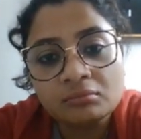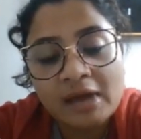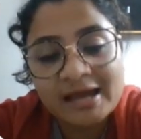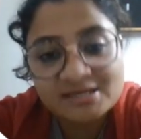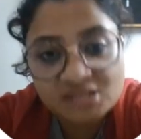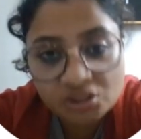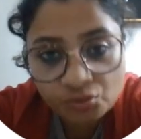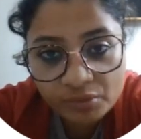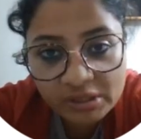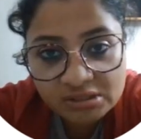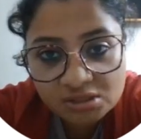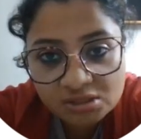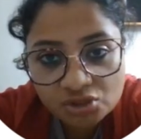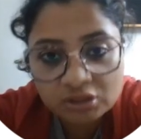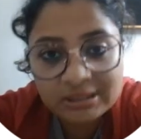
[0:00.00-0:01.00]

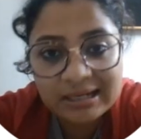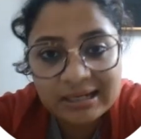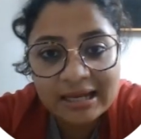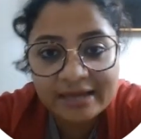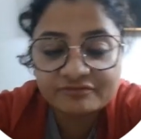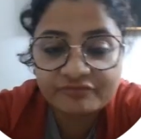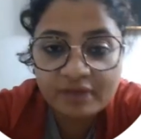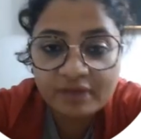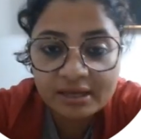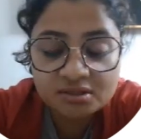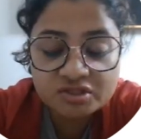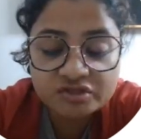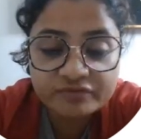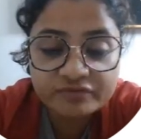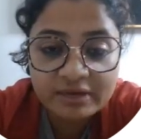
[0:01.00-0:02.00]
attenuated or the live
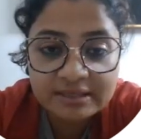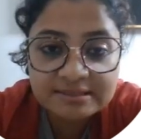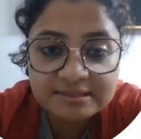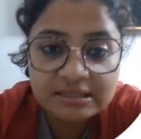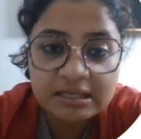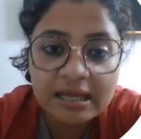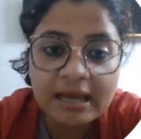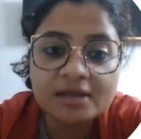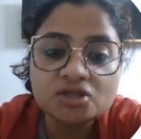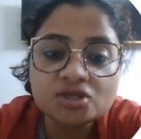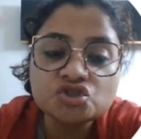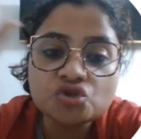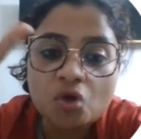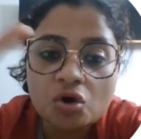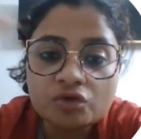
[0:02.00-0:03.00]
virus vaccine, and
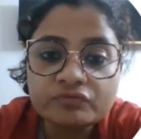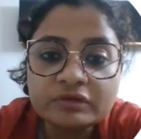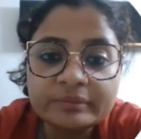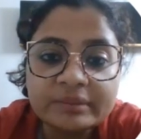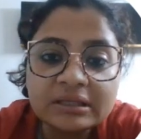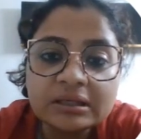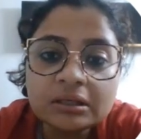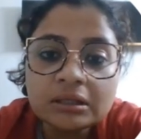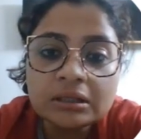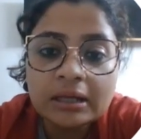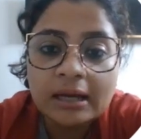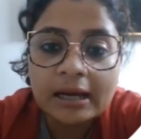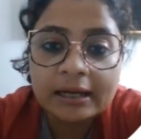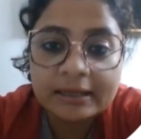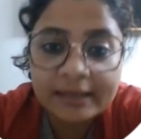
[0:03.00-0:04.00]
Salk will be the
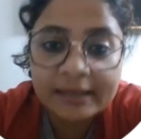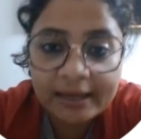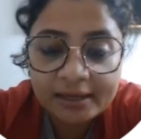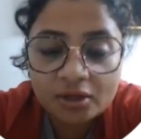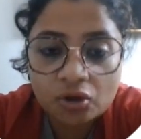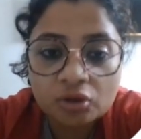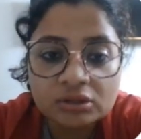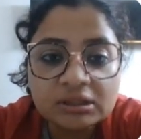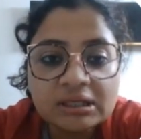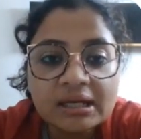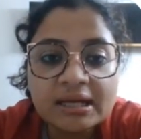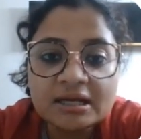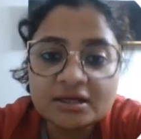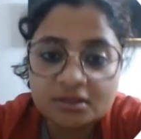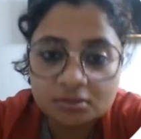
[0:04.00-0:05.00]
dead or the
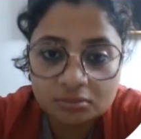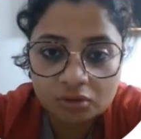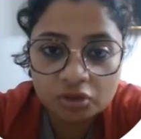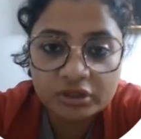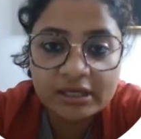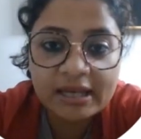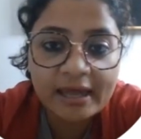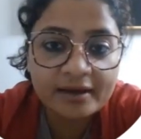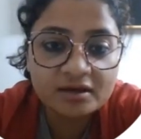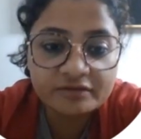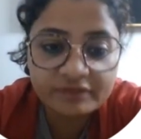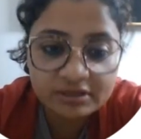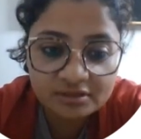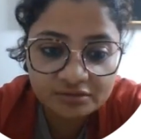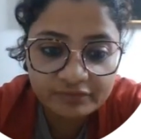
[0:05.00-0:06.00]
killed or the
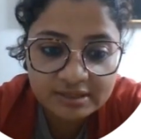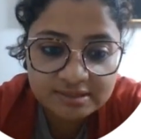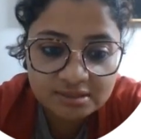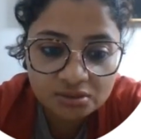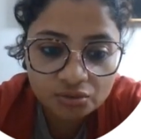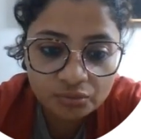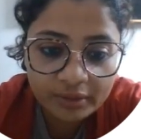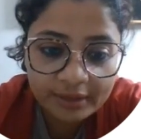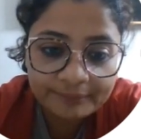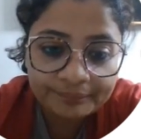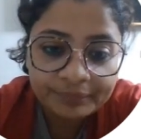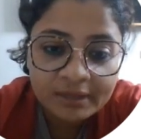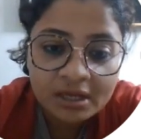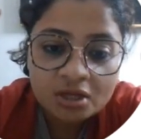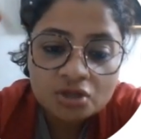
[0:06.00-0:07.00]
inactivated vaccine. Okay.
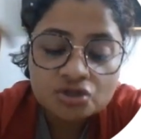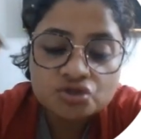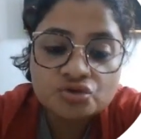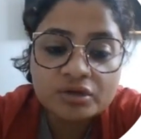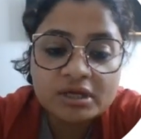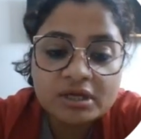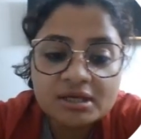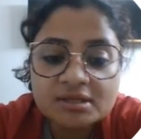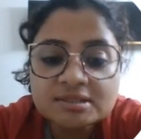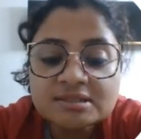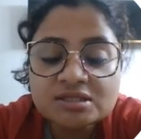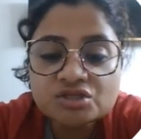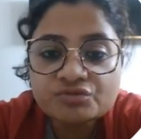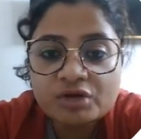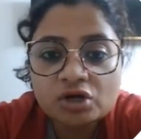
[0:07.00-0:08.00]
So here,
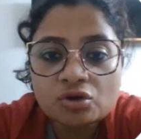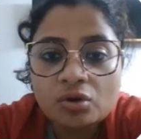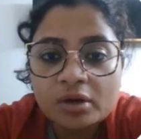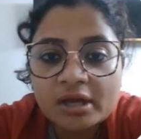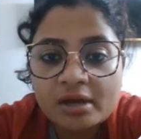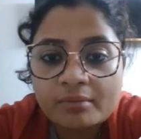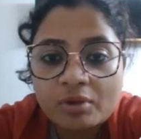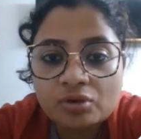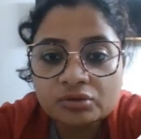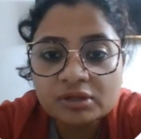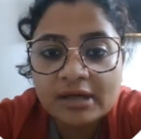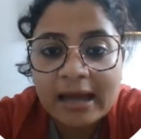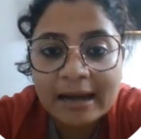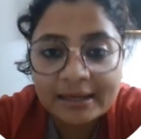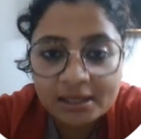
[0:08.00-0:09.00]
since we are talking about
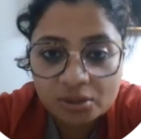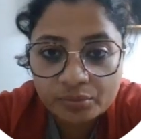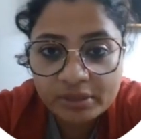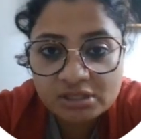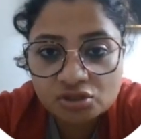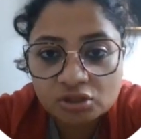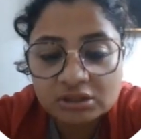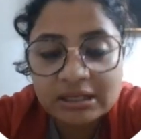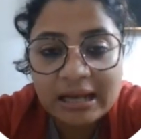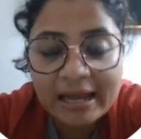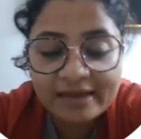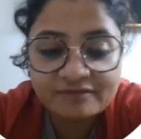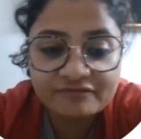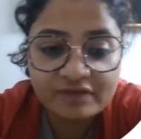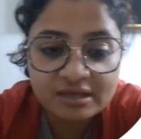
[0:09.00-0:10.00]
the attenuated or the
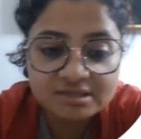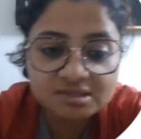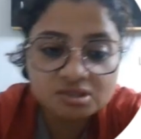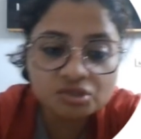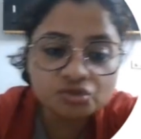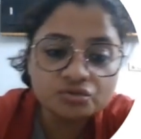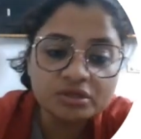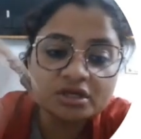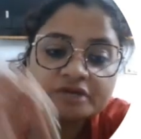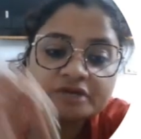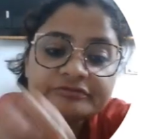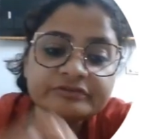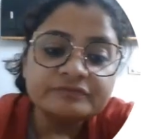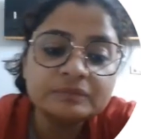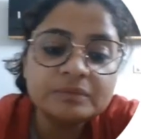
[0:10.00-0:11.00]
live vaccine, so here
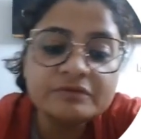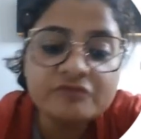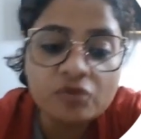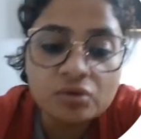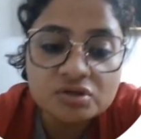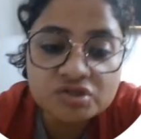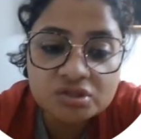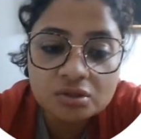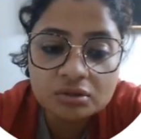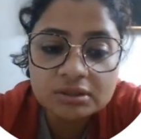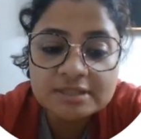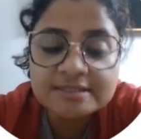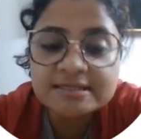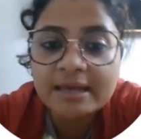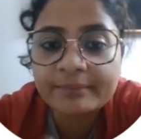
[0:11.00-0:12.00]
we will be focusing on
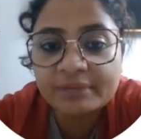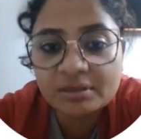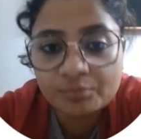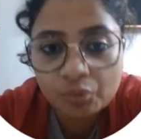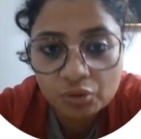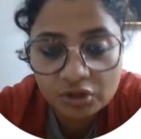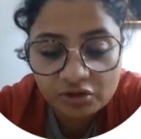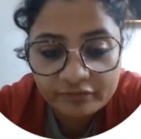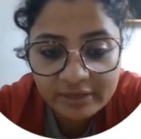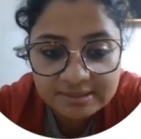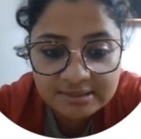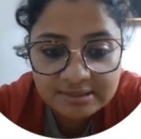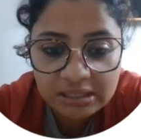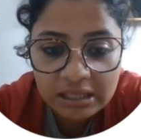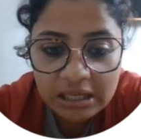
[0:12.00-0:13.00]
the Sabin polio
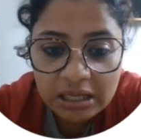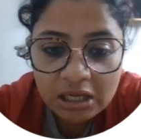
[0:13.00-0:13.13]
vaccine.